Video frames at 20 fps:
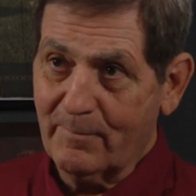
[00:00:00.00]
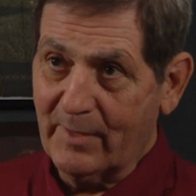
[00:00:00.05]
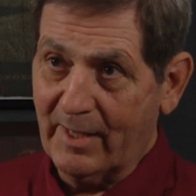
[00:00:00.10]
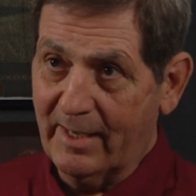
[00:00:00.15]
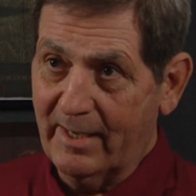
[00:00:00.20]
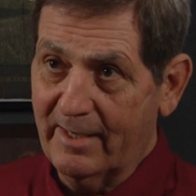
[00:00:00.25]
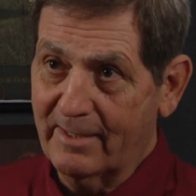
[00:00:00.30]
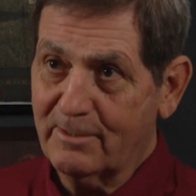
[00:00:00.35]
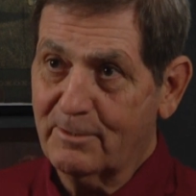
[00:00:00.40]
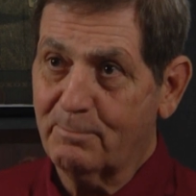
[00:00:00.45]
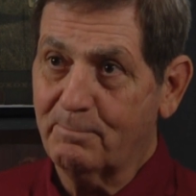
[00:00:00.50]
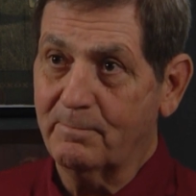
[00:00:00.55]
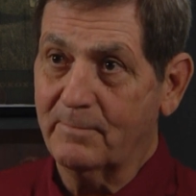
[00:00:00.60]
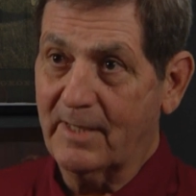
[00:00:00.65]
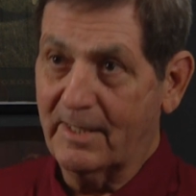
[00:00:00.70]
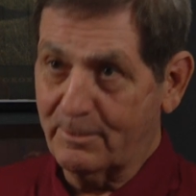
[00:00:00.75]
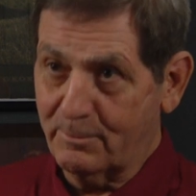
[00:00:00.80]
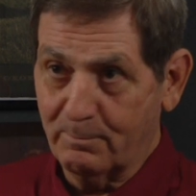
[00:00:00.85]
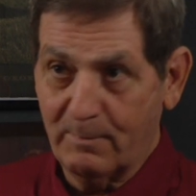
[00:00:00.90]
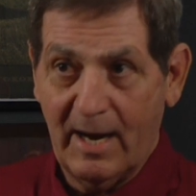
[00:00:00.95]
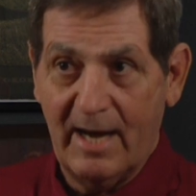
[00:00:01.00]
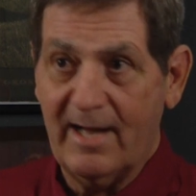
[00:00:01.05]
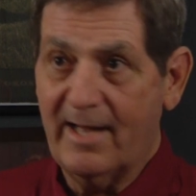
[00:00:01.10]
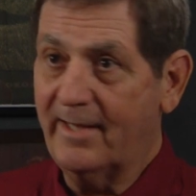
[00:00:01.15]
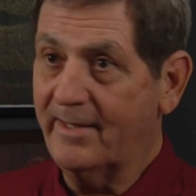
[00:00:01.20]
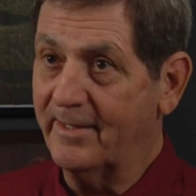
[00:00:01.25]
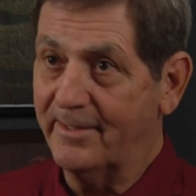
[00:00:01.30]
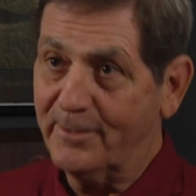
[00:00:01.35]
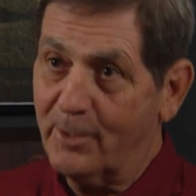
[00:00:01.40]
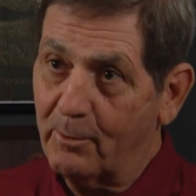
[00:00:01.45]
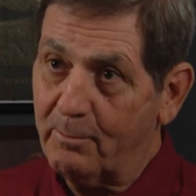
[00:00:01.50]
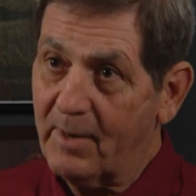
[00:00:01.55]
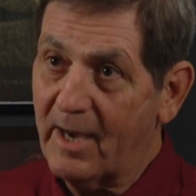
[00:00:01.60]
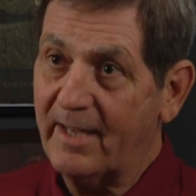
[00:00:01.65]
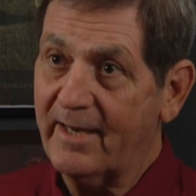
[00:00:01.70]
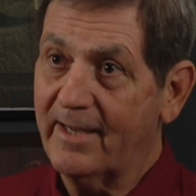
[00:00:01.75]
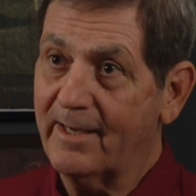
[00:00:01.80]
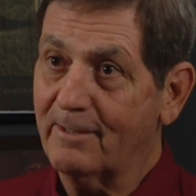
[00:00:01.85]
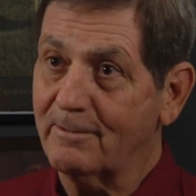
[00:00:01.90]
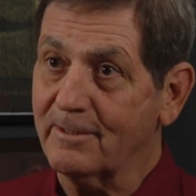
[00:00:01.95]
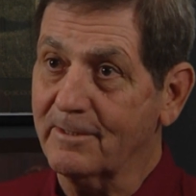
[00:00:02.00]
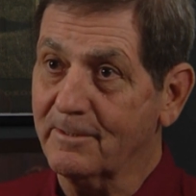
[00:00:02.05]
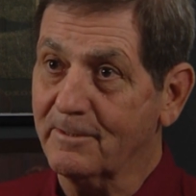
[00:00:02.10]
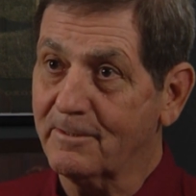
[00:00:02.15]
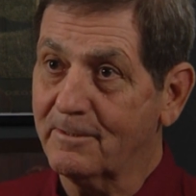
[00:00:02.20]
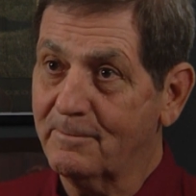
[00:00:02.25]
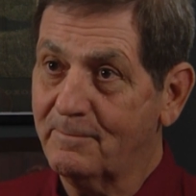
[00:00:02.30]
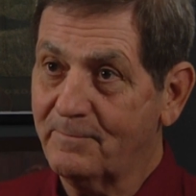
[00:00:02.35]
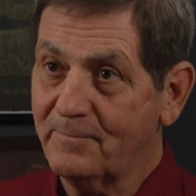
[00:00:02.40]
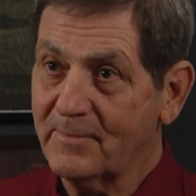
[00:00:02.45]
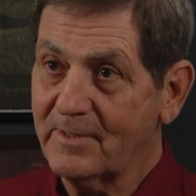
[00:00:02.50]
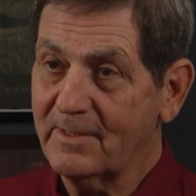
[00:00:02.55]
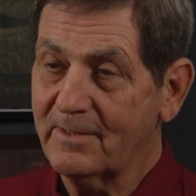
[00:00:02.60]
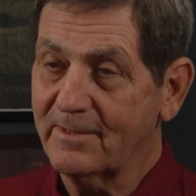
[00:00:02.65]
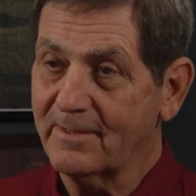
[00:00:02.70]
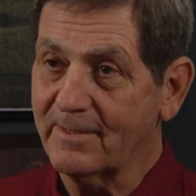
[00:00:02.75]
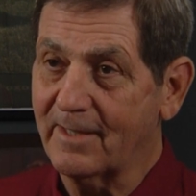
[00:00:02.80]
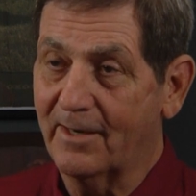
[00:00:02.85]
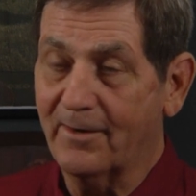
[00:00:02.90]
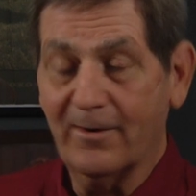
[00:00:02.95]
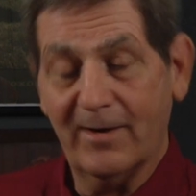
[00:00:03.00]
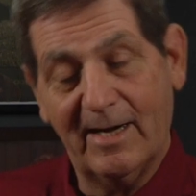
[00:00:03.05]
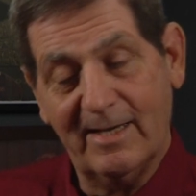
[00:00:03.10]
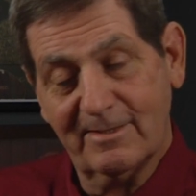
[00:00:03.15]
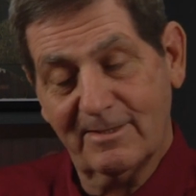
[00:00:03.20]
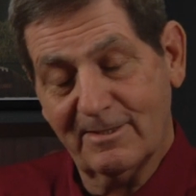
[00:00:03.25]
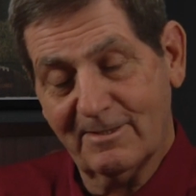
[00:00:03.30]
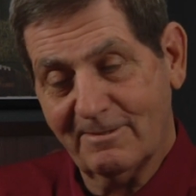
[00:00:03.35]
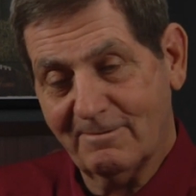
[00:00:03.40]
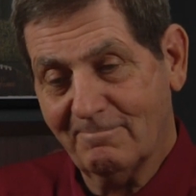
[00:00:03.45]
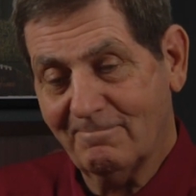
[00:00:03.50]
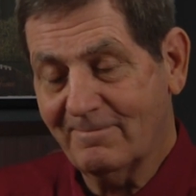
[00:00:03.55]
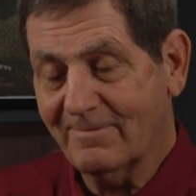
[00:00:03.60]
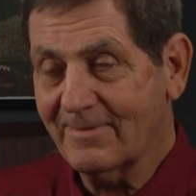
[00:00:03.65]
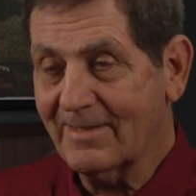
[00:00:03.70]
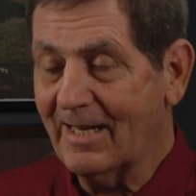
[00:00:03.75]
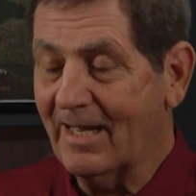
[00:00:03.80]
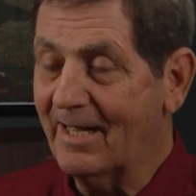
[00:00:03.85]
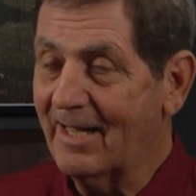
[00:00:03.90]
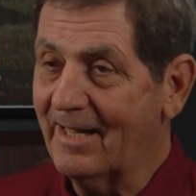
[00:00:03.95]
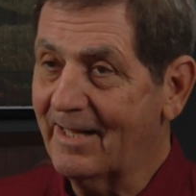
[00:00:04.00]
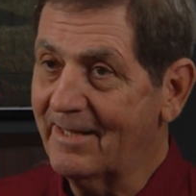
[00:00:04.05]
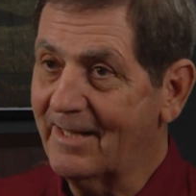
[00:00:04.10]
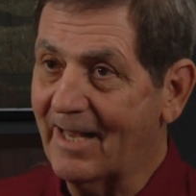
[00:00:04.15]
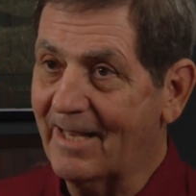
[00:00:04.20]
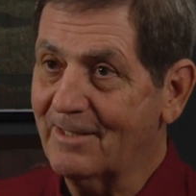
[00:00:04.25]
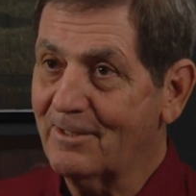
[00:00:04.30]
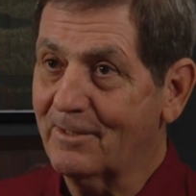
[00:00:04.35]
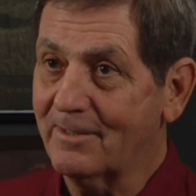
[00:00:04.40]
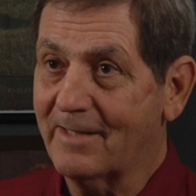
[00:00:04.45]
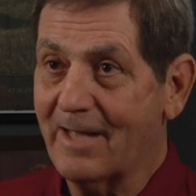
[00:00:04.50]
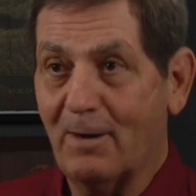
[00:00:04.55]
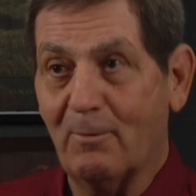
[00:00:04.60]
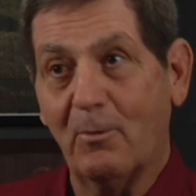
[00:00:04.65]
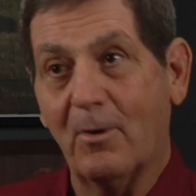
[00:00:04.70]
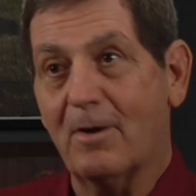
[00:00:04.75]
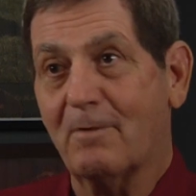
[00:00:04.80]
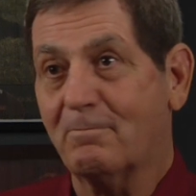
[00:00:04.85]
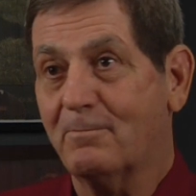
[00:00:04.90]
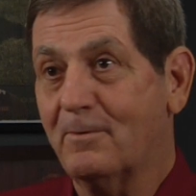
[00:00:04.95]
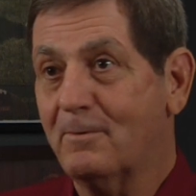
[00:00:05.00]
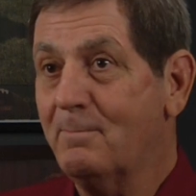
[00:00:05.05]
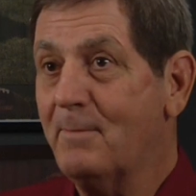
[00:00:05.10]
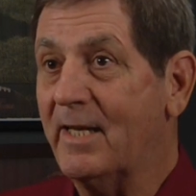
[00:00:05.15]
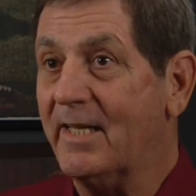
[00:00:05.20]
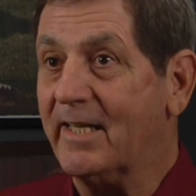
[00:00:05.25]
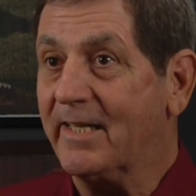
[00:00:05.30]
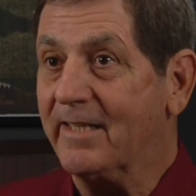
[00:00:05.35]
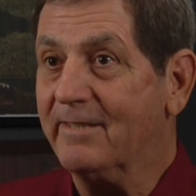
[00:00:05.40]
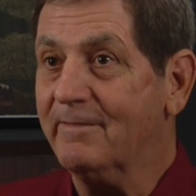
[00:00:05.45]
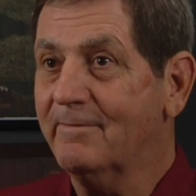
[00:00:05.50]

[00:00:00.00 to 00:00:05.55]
it's mine and nobody else's. So that worked for me.